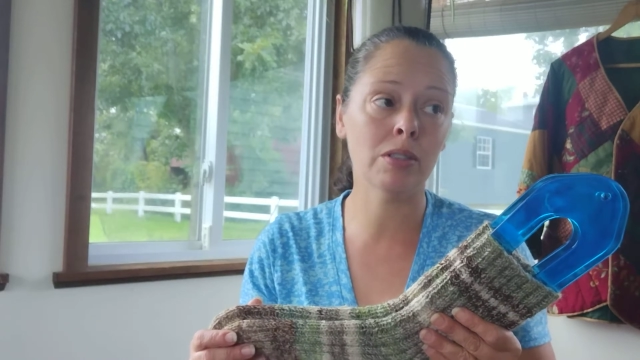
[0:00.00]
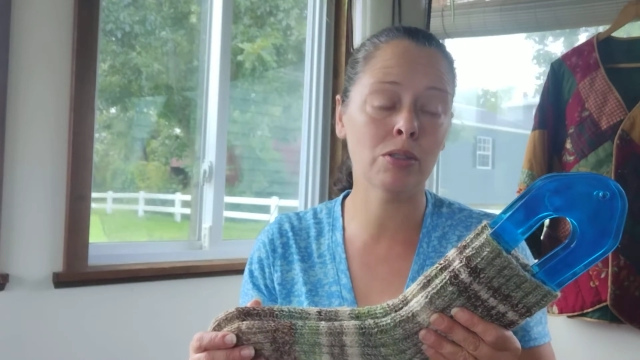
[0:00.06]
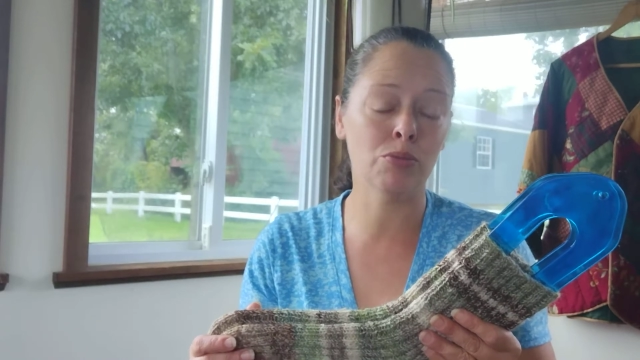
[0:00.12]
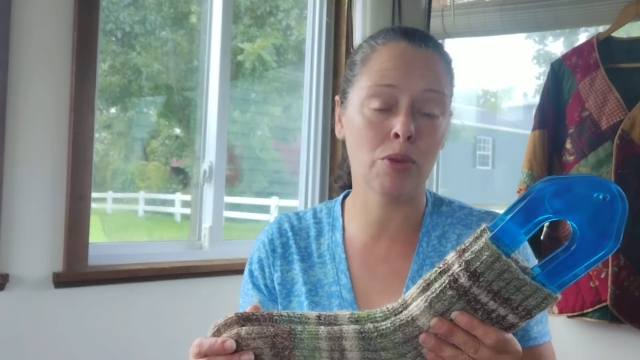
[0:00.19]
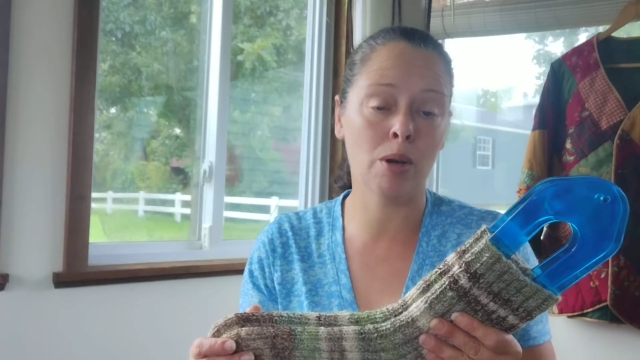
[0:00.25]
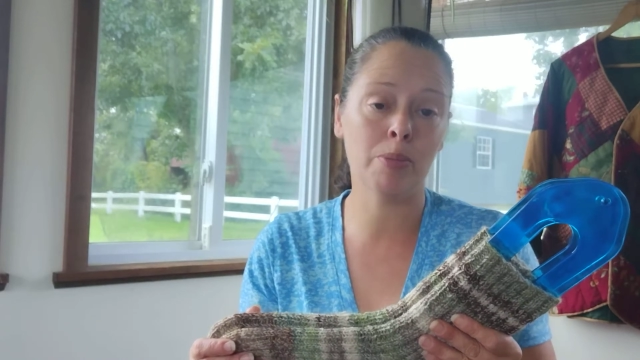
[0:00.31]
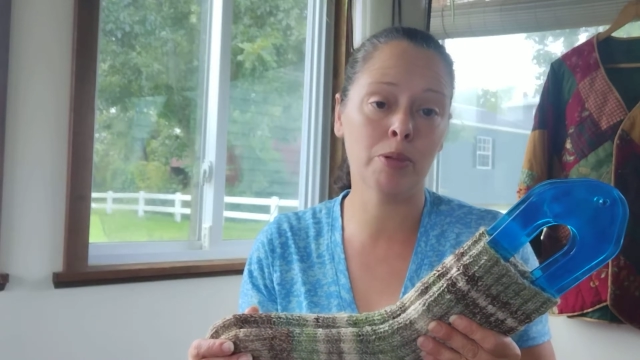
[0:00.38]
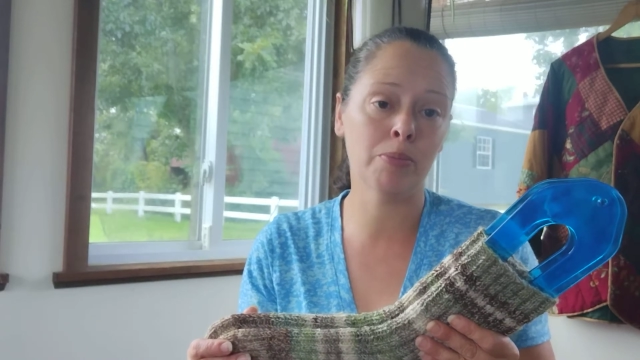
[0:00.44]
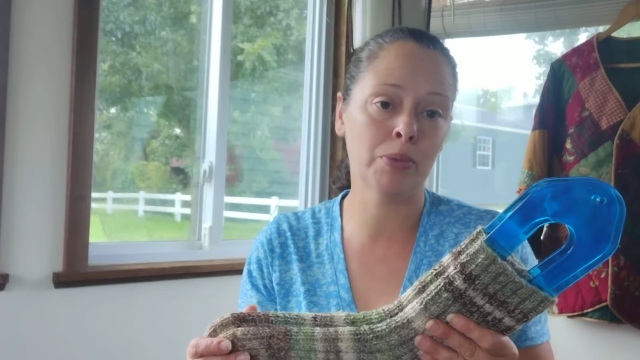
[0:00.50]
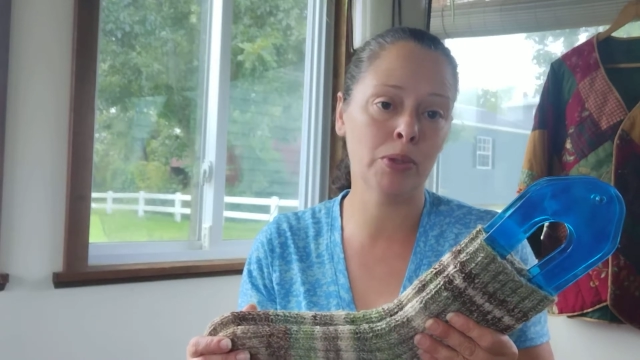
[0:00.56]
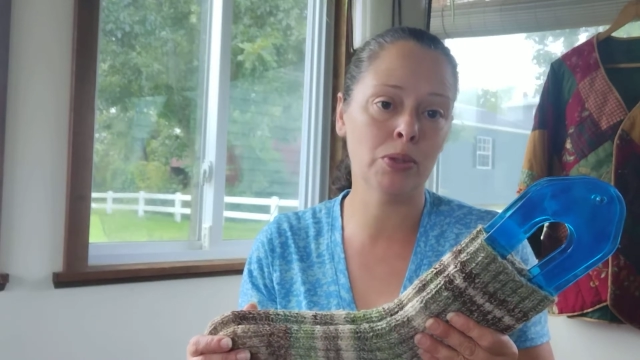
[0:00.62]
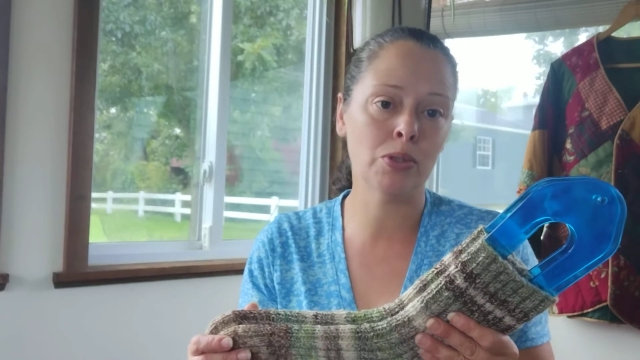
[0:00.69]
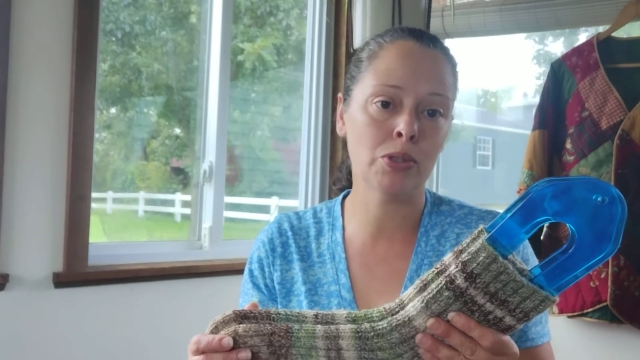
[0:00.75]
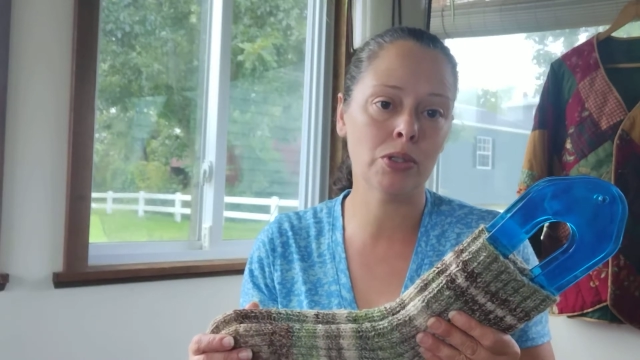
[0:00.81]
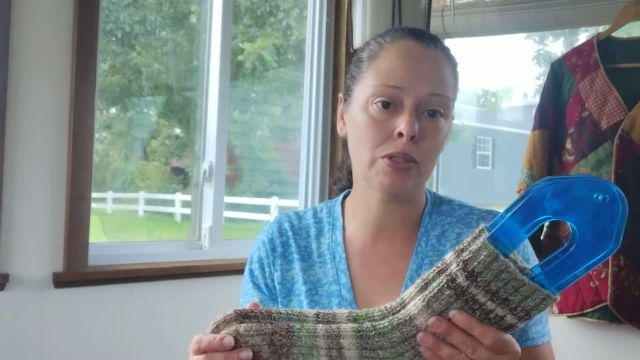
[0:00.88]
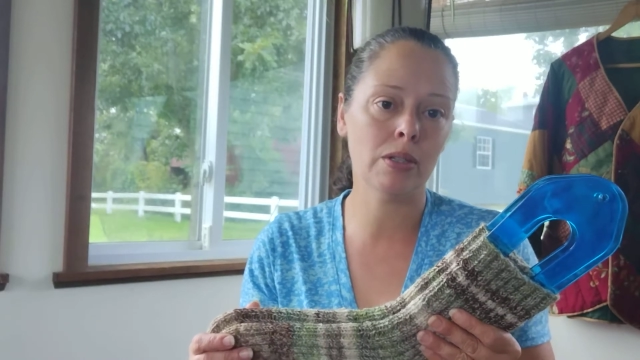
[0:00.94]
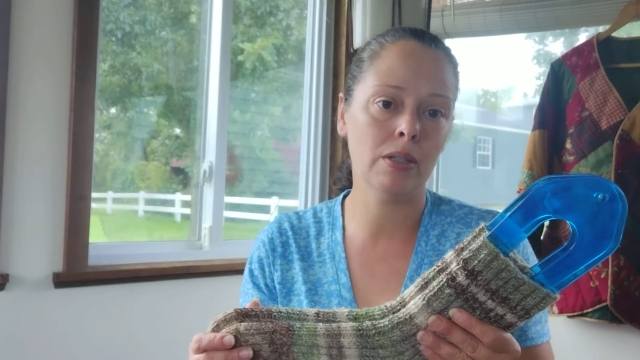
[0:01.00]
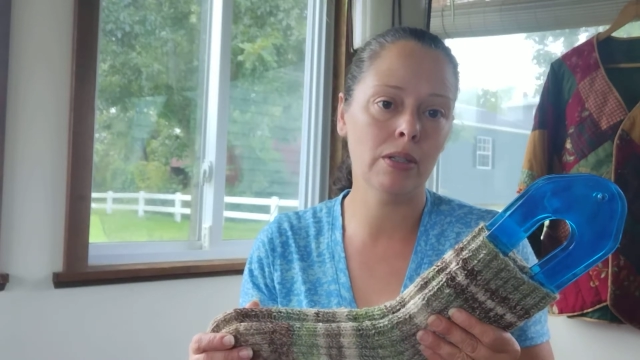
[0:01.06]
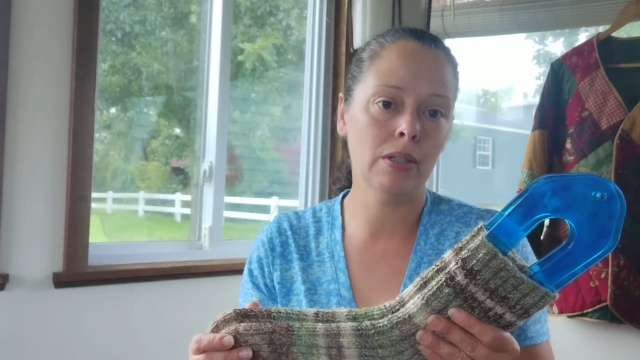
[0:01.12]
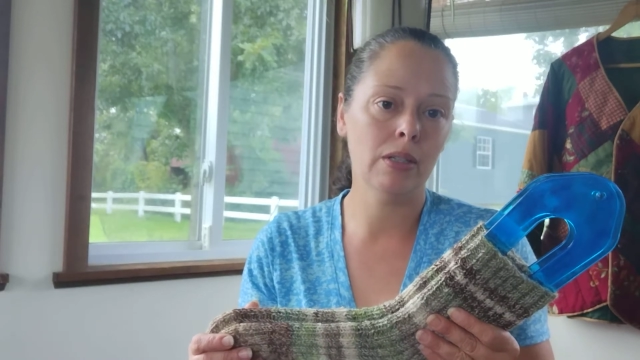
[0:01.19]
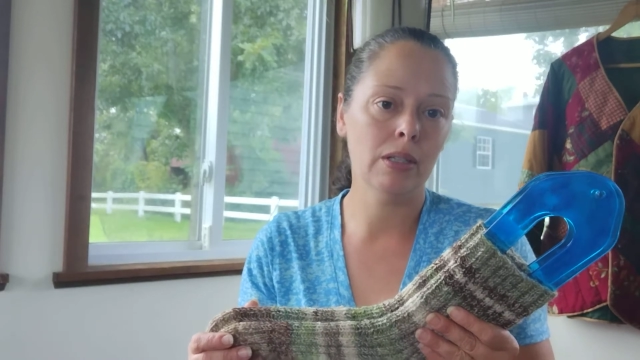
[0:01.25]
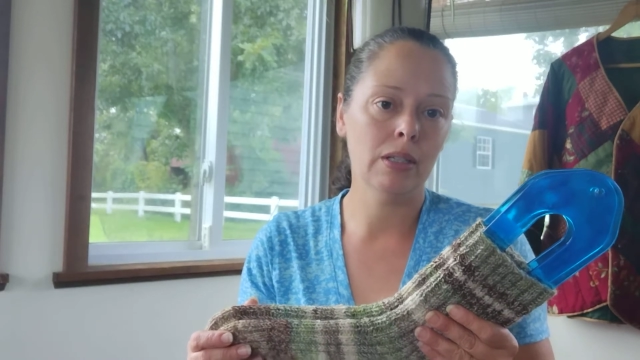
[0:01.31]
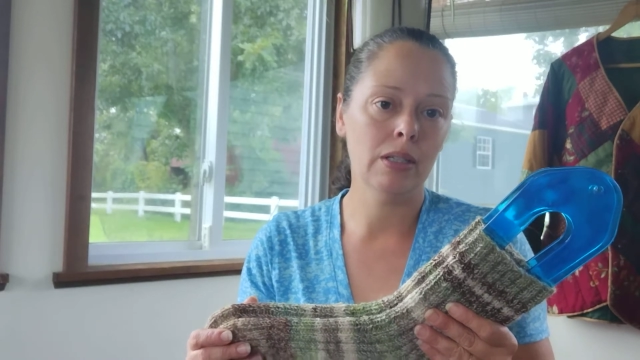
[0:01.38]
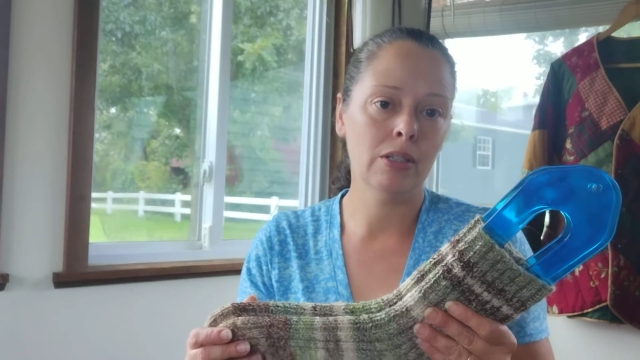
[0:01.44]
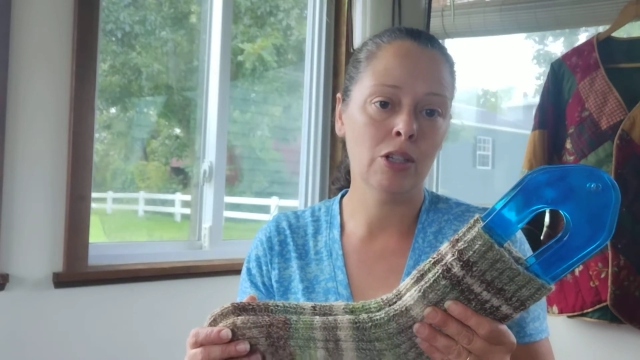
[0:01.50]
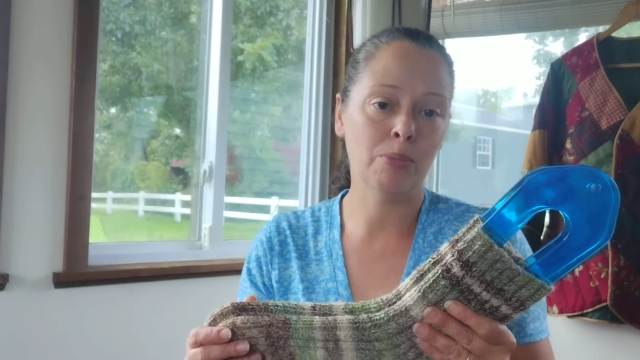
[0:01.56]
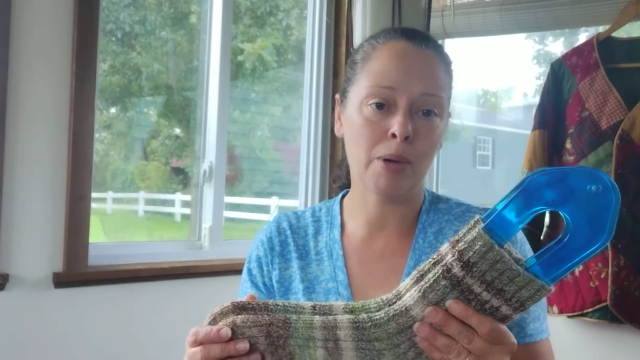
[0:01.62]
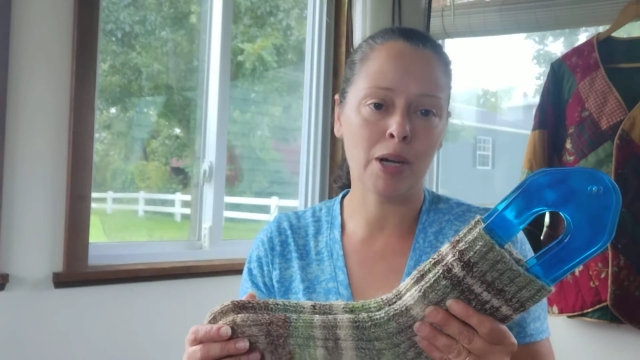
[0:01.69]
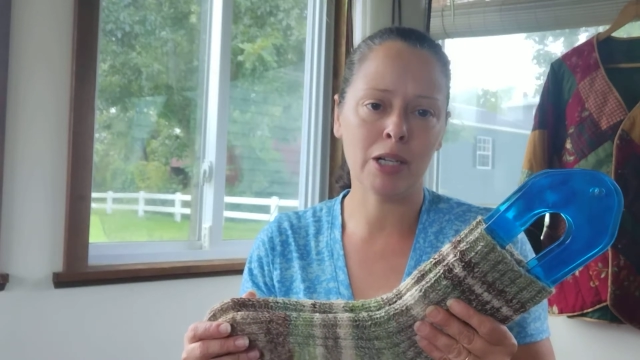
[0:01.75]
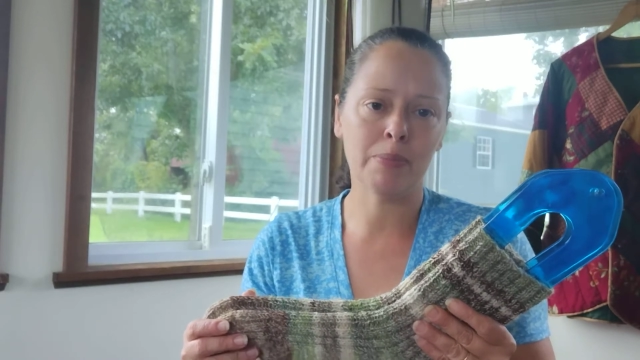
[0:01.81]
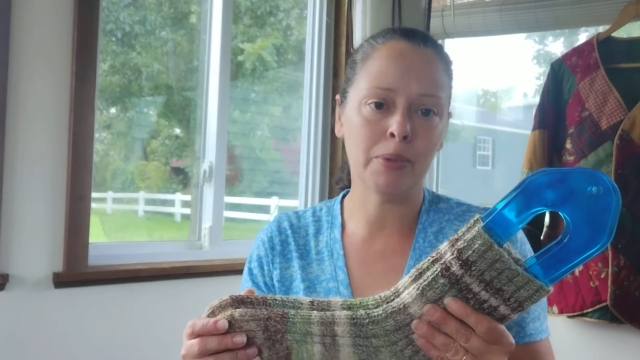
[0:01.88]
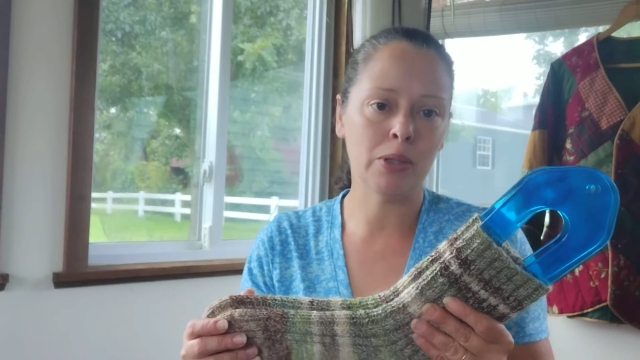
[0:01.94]
your rubber boots, your
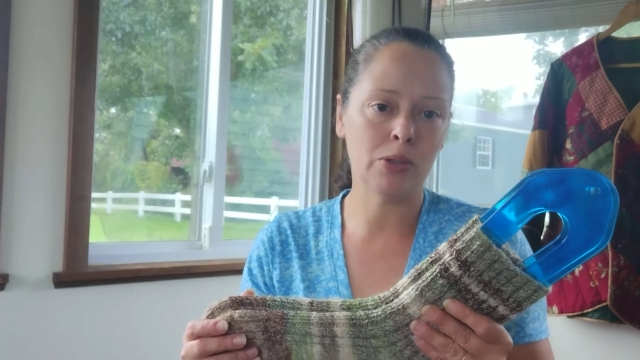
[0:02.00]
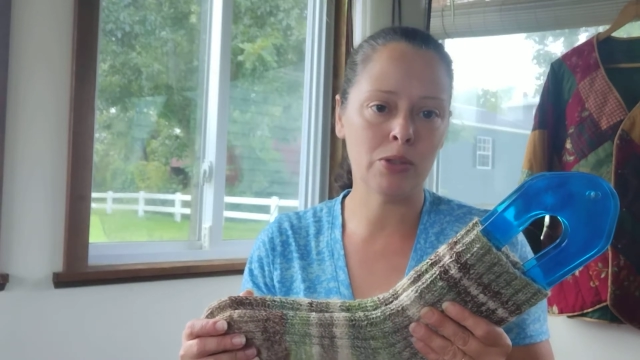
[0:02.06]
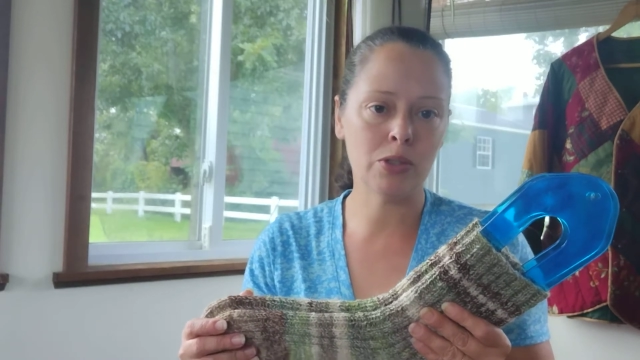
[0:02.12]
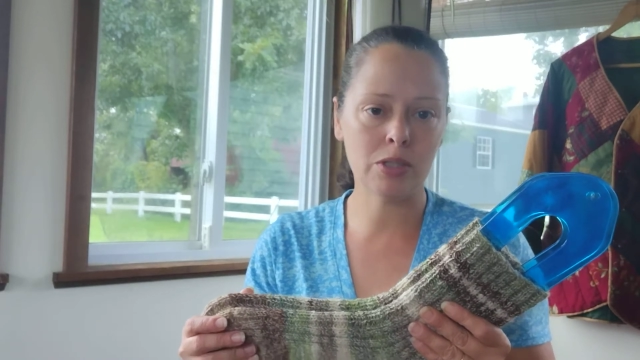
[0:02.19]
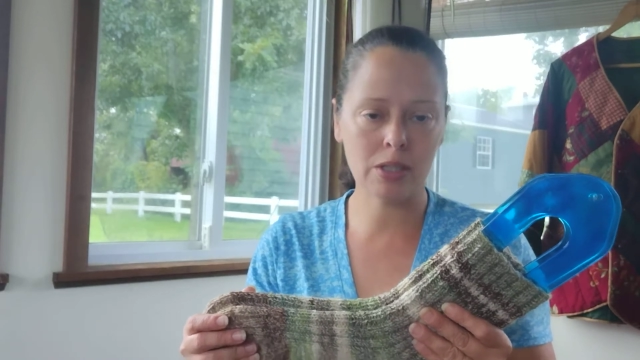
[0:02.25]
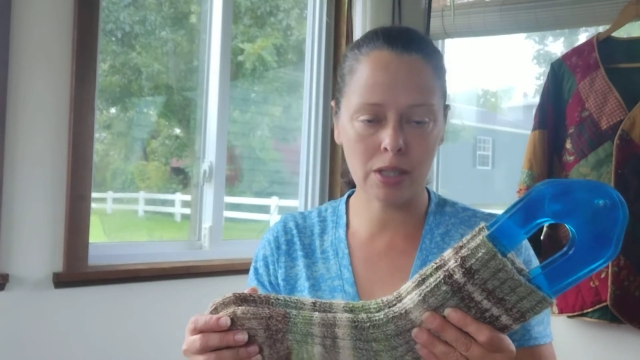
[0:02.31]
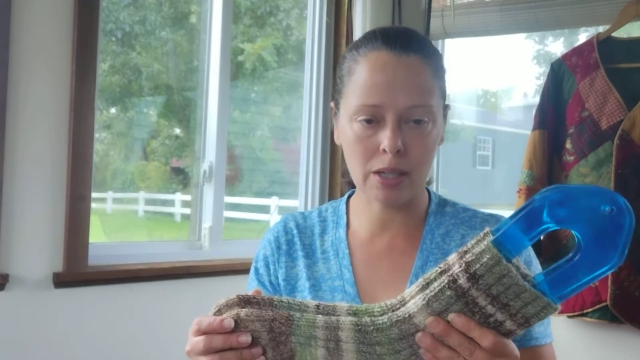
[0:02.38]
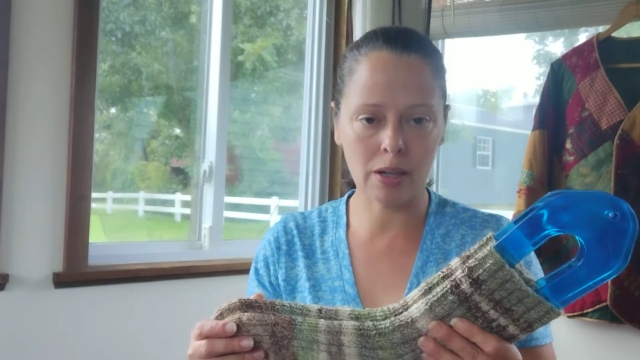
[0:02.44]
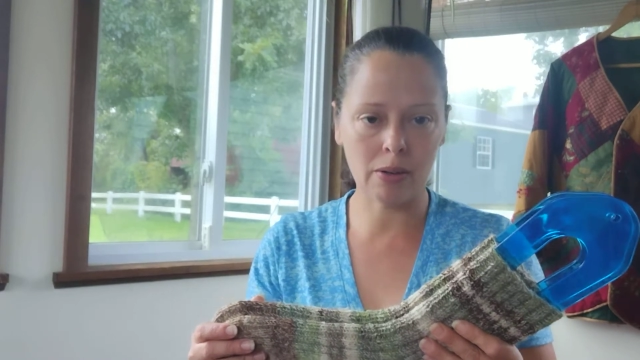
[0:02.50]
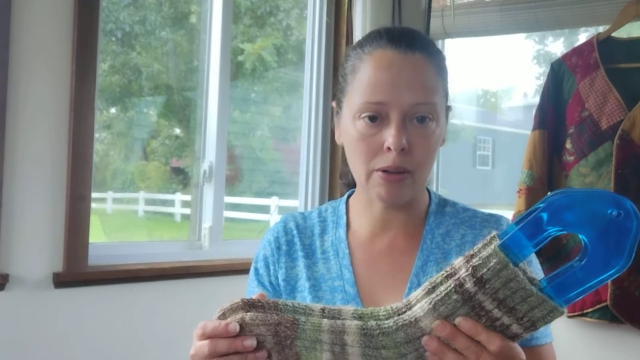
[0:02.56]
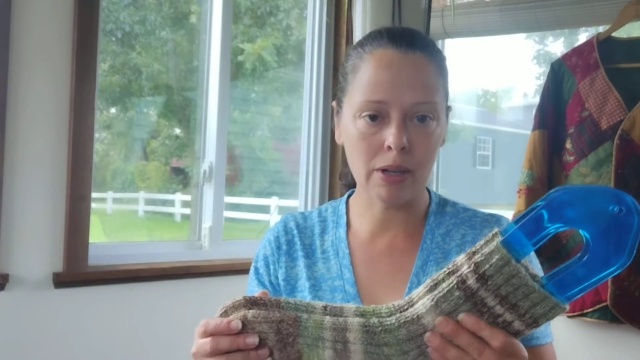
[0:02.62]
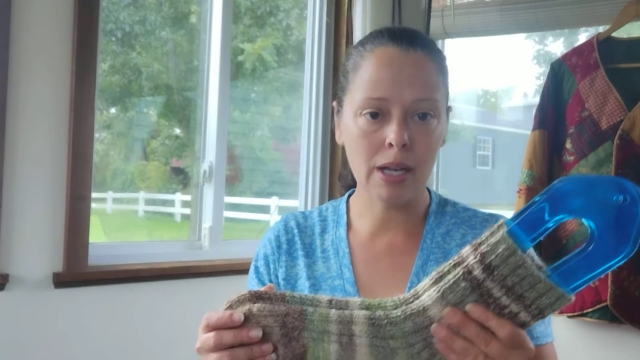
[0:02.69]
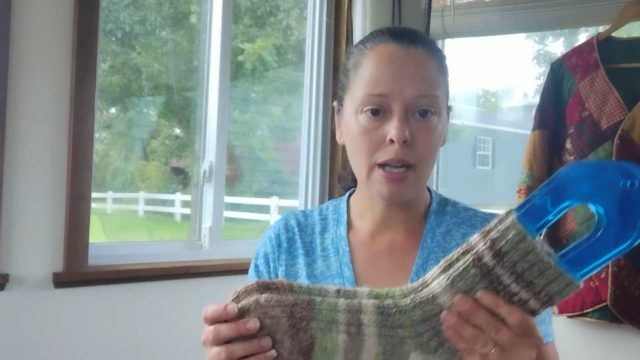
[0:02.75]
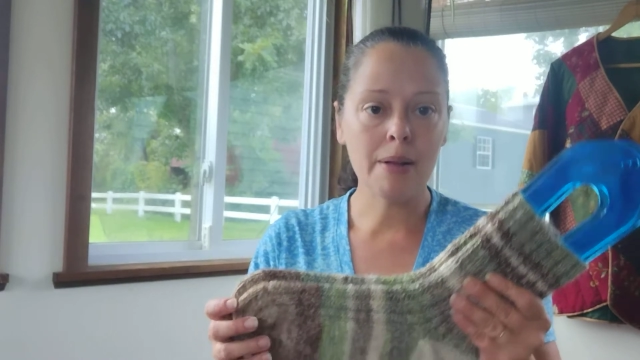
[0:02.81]
muck boots, you know.